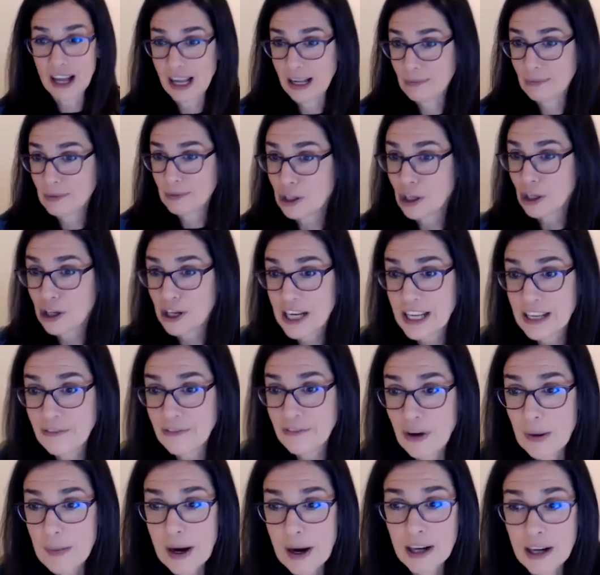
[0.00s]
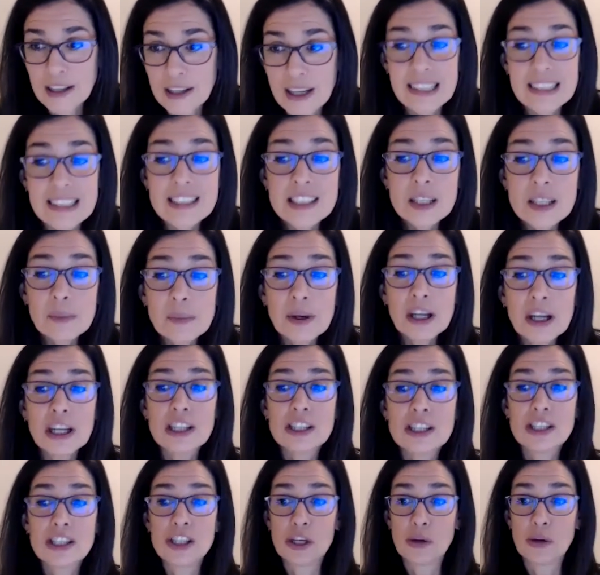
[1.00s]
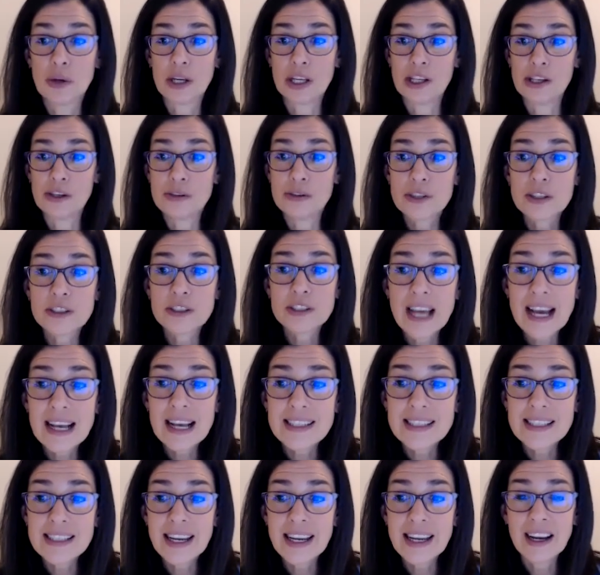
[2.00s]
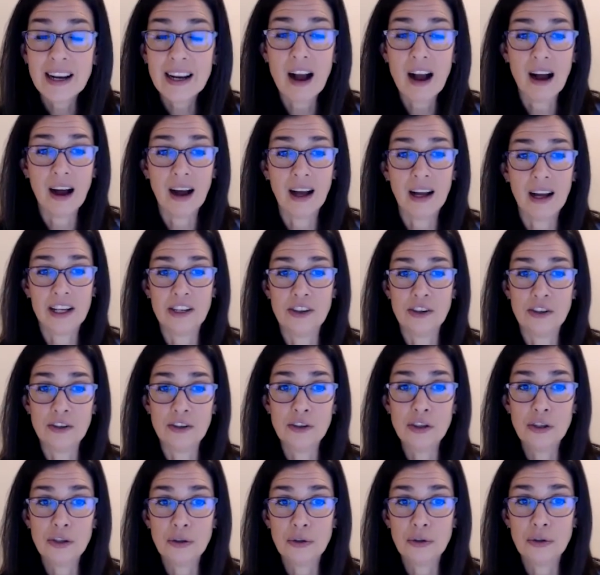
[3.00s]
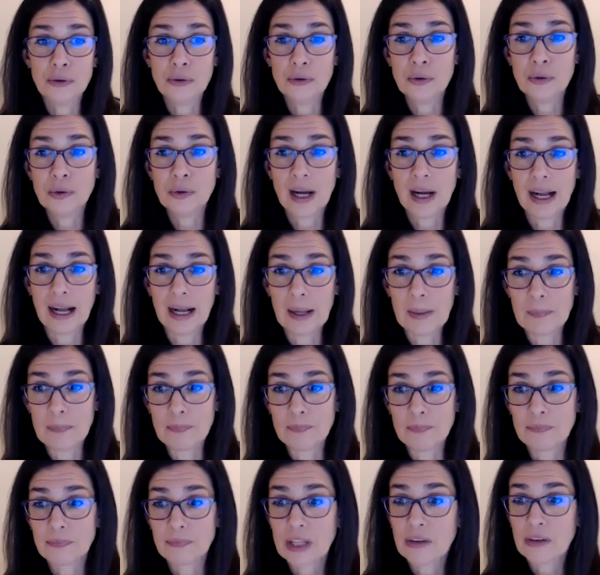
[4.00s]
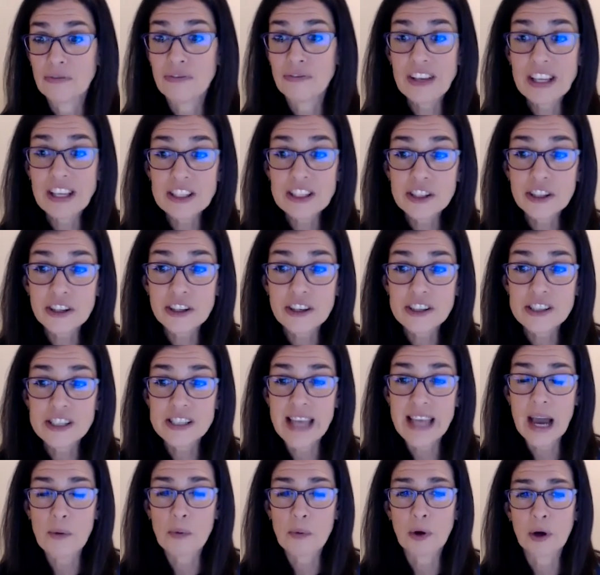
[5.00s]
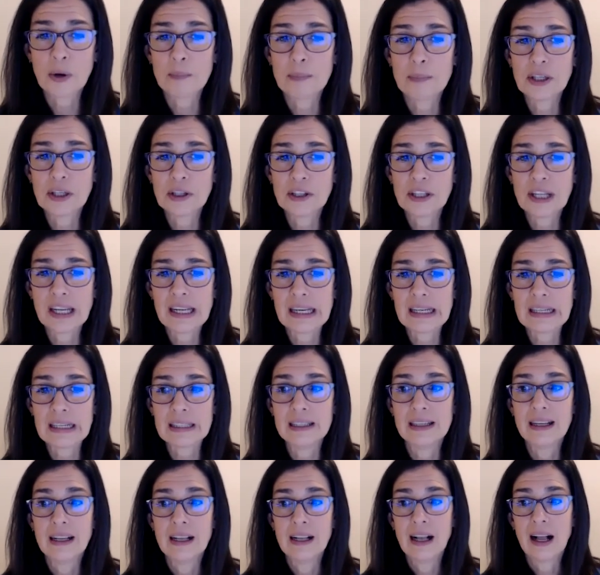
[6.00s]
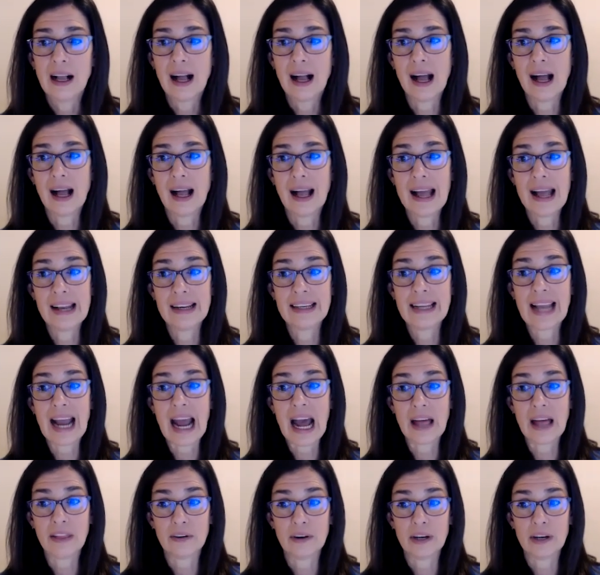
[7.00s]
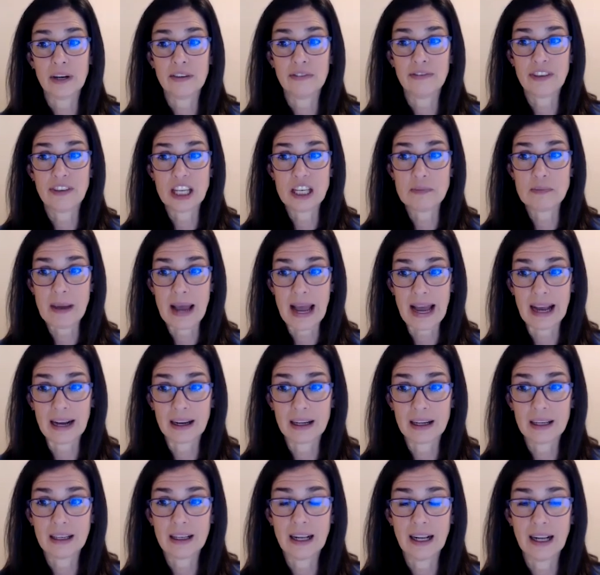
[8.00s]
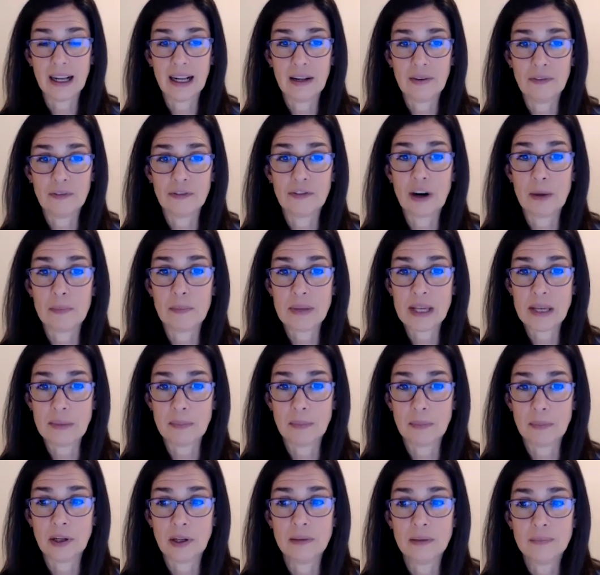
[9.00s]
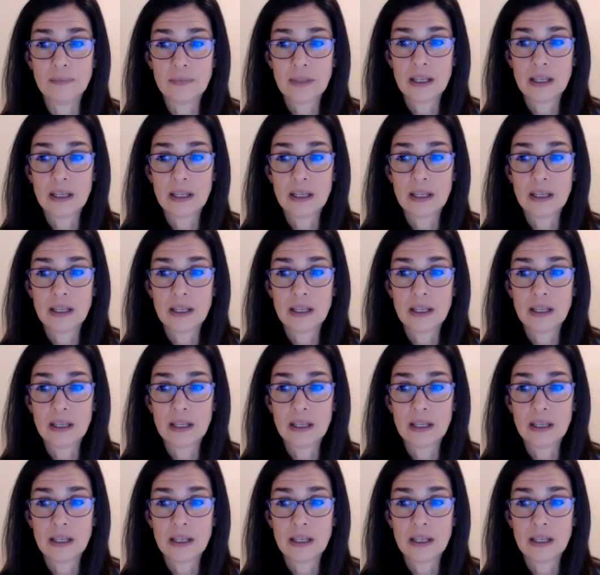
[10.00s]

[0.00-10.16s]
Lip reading: learning from our customers, doing user testing on new features that we're building, and gathering feedback from people.